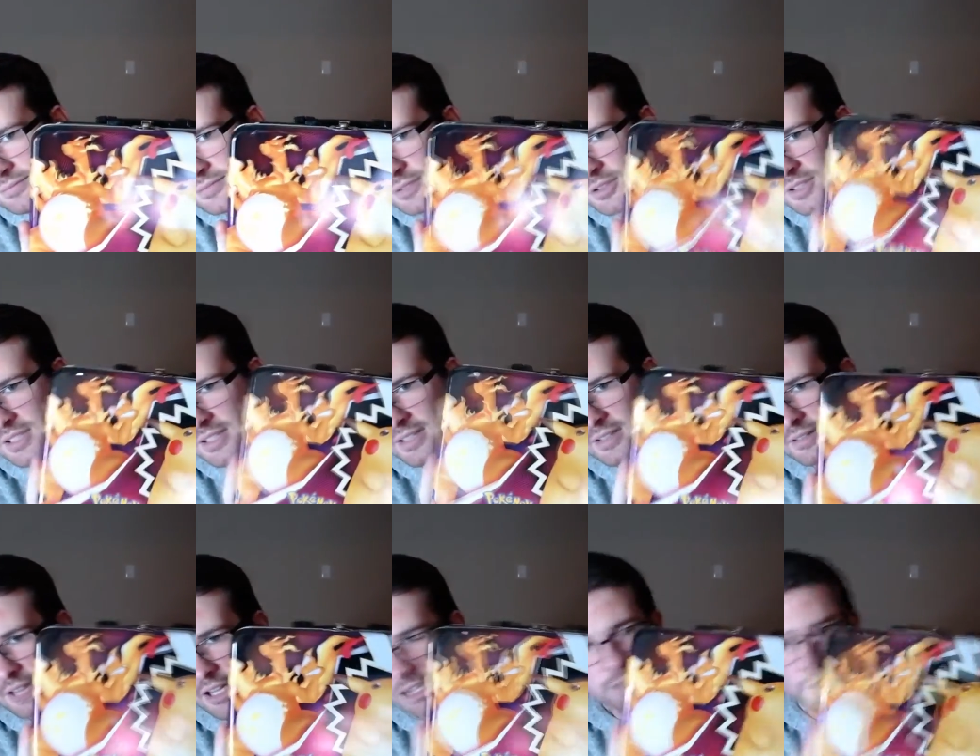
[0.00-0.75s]
so it's like a
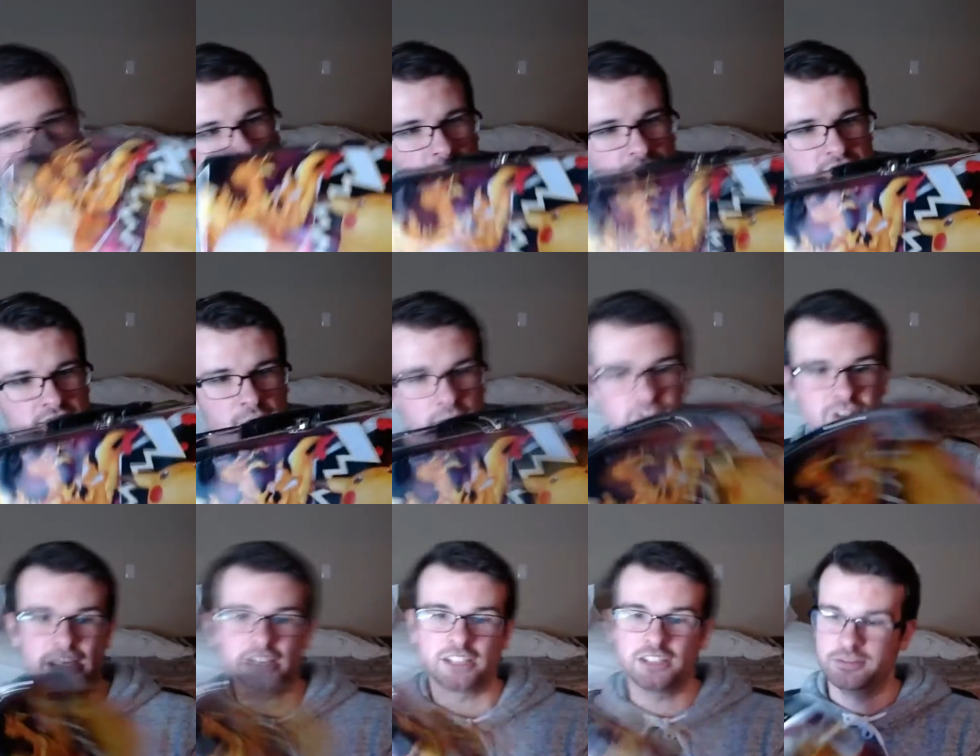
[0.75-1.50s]
lunchbox thing, which
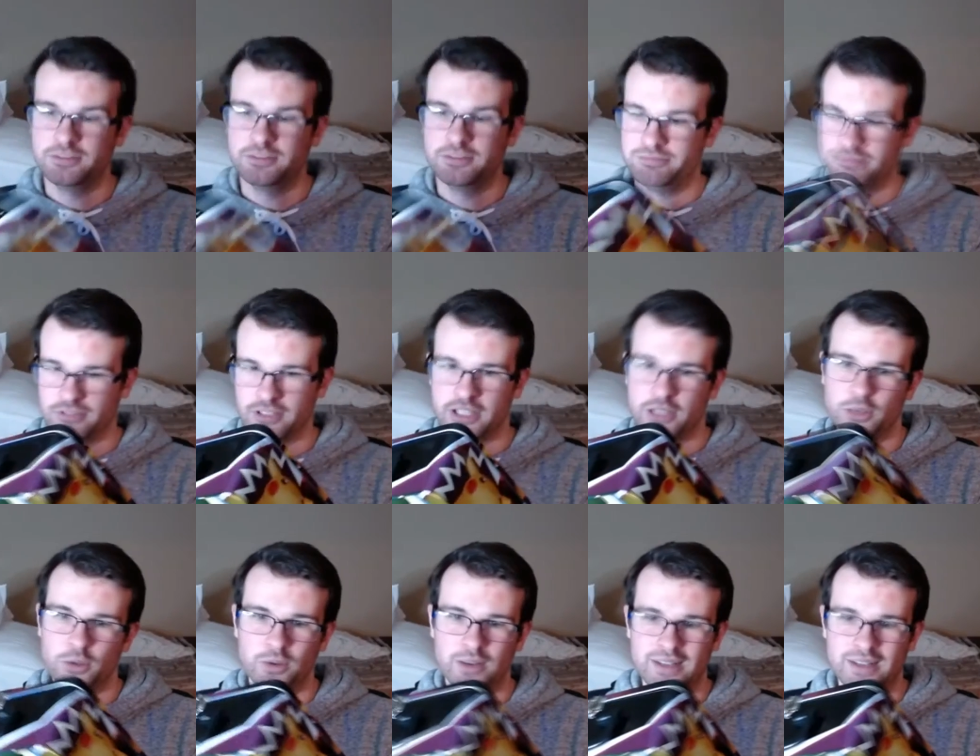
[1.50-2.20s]
is actually really cool.